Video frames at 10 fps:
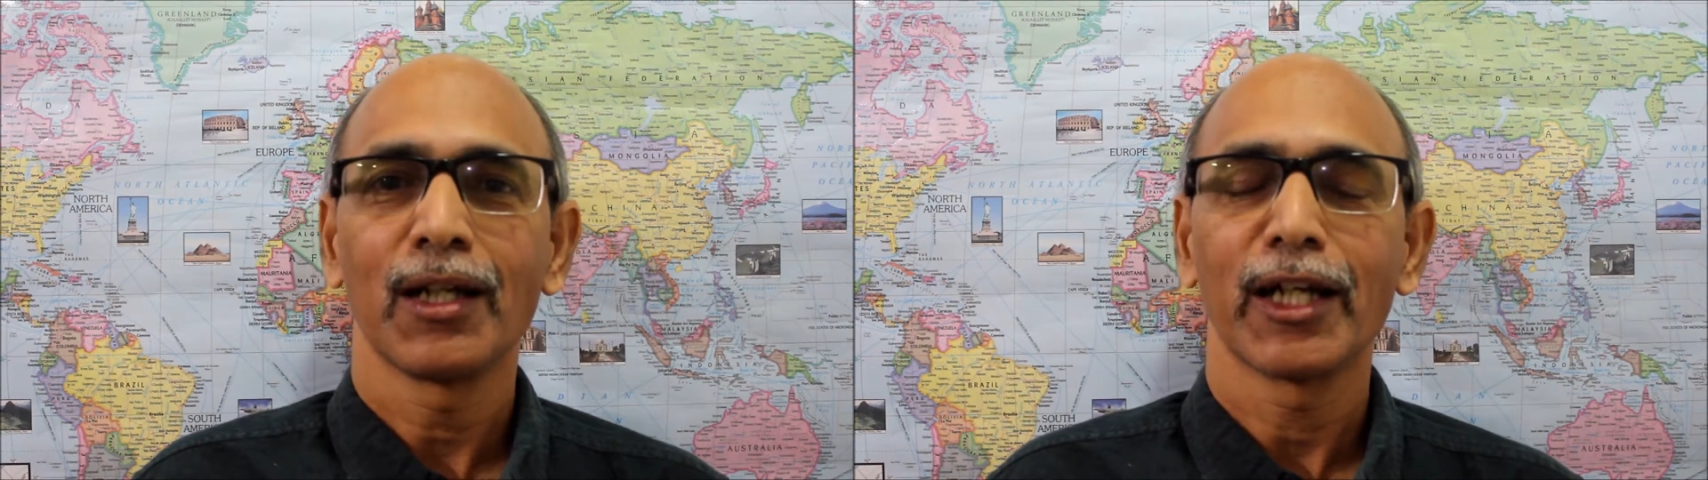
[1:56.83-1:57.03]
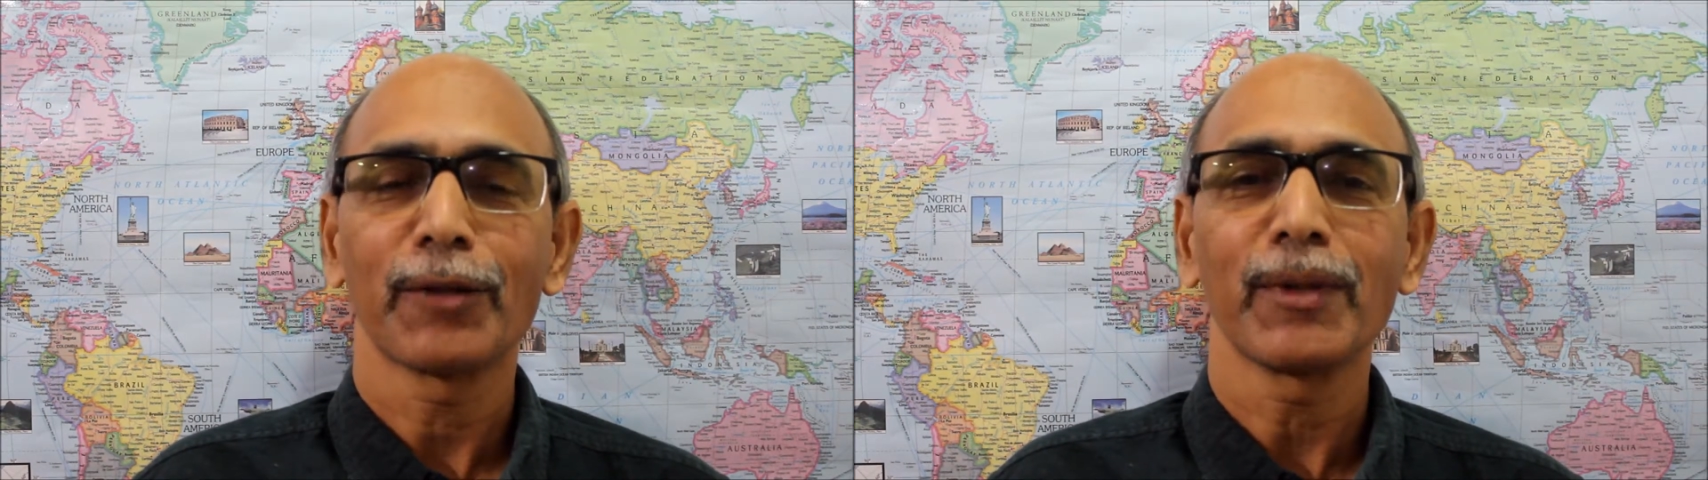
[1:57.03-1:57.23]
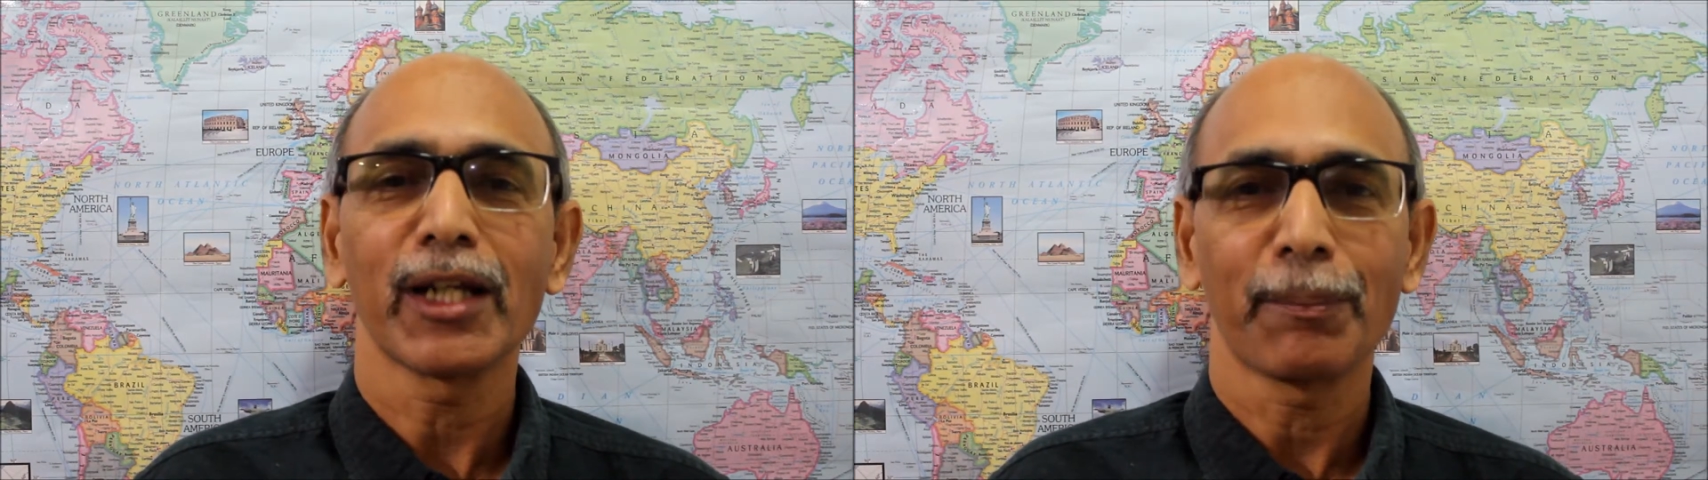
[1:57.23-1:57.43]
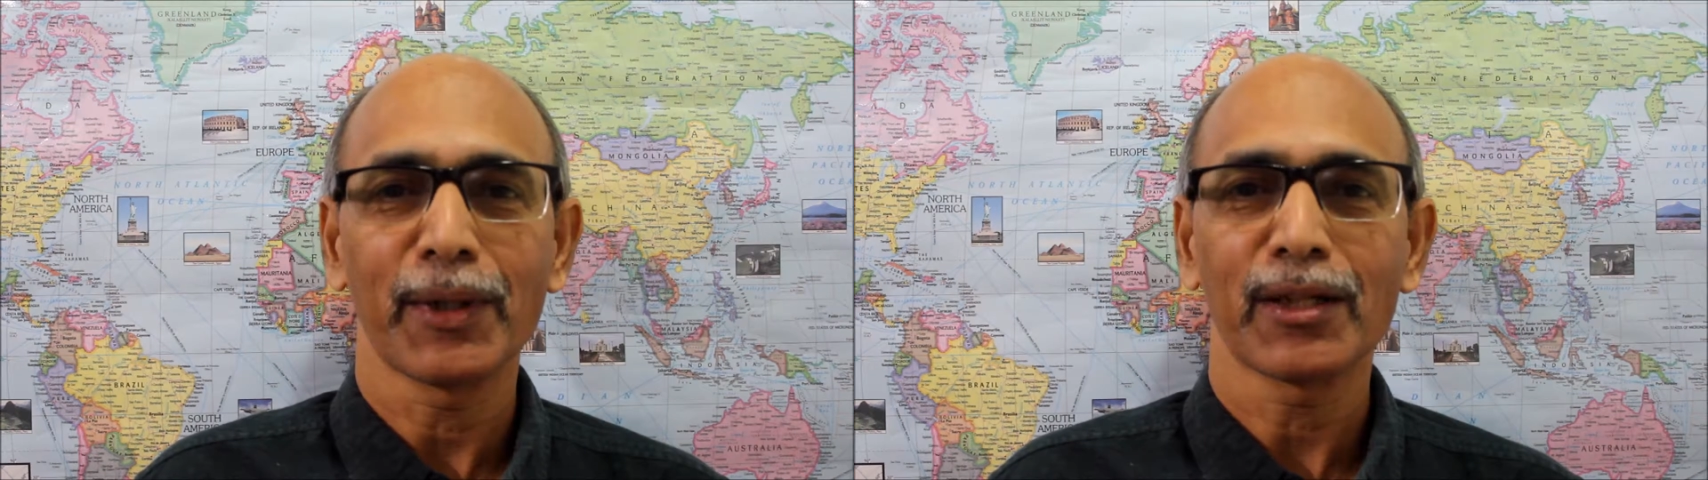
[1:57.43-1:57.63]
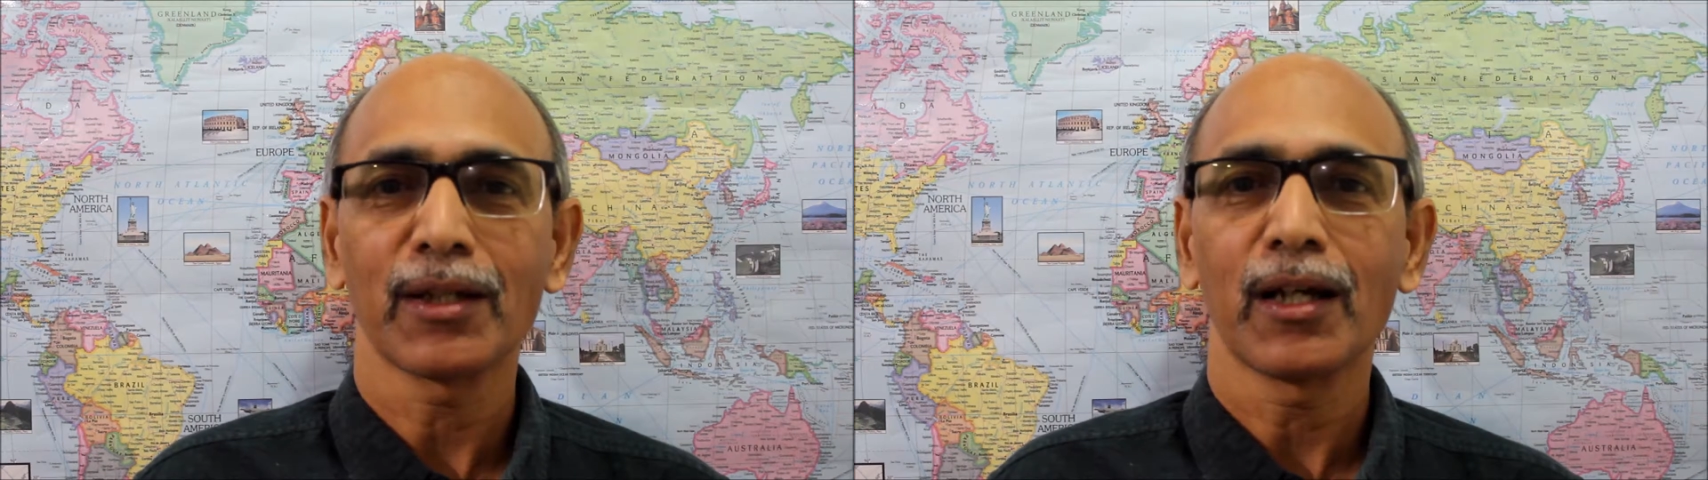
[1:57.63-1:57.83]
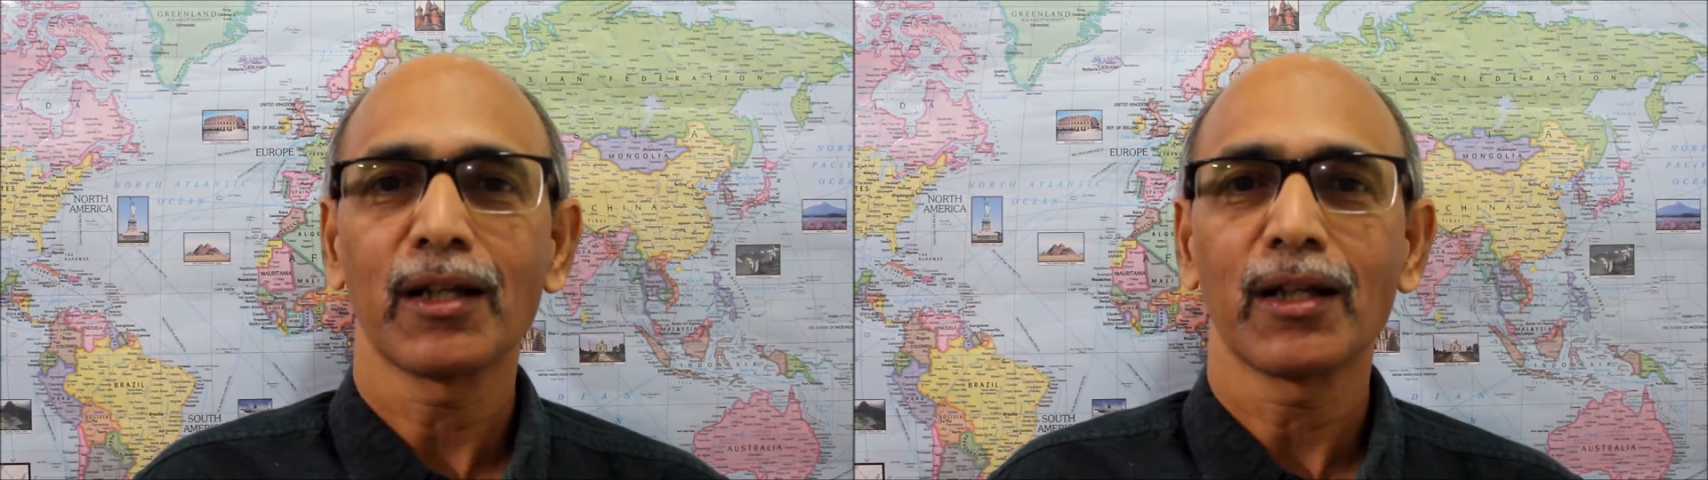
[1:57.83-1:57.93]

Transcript: Let me repeat